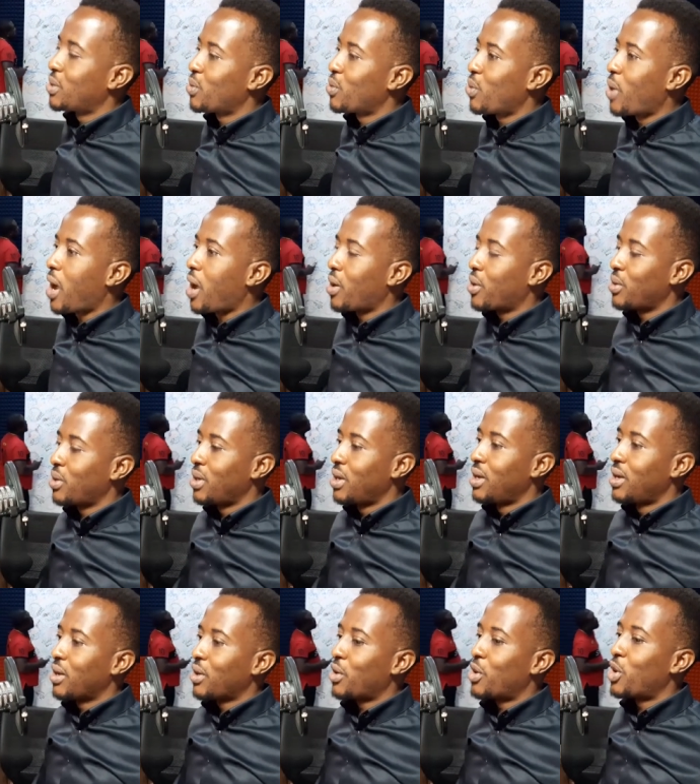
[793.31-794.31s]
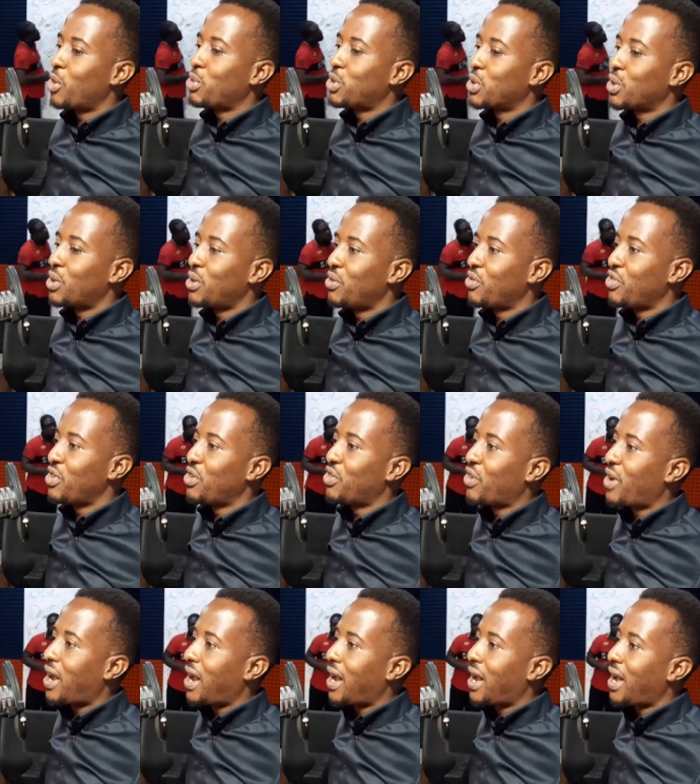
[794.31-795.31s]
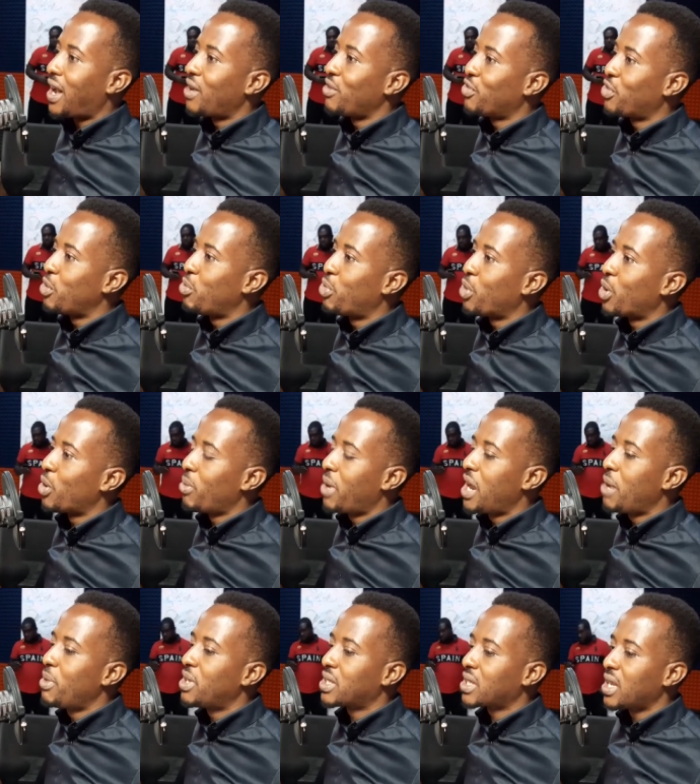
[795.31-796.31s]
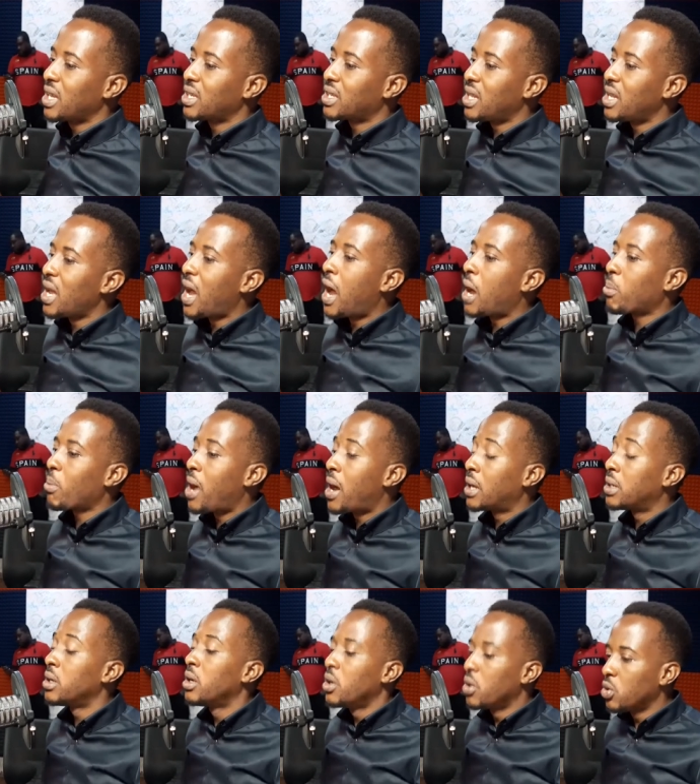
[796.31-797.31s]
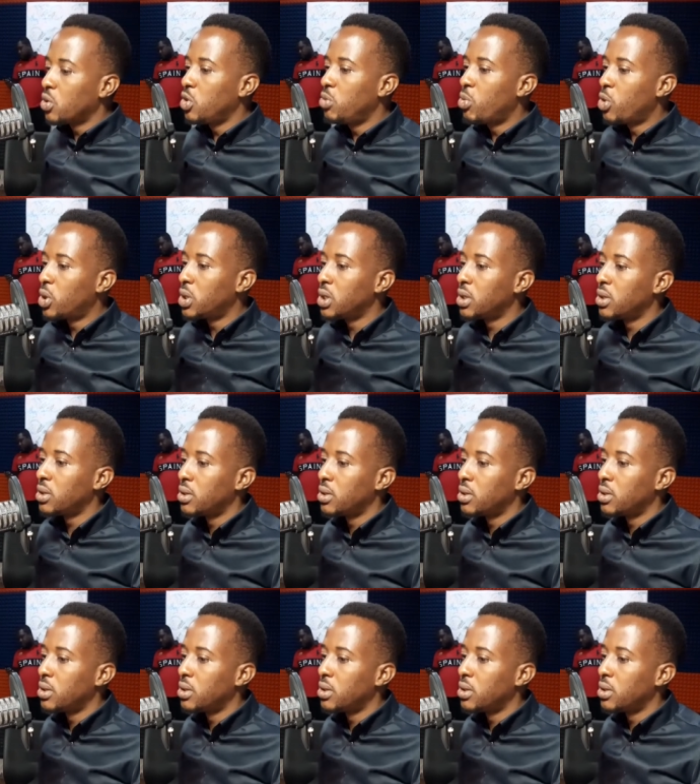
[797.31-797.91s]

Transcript: Wow. Corruption, FIFA, and football. My name is Kingsley Akman. Good morning.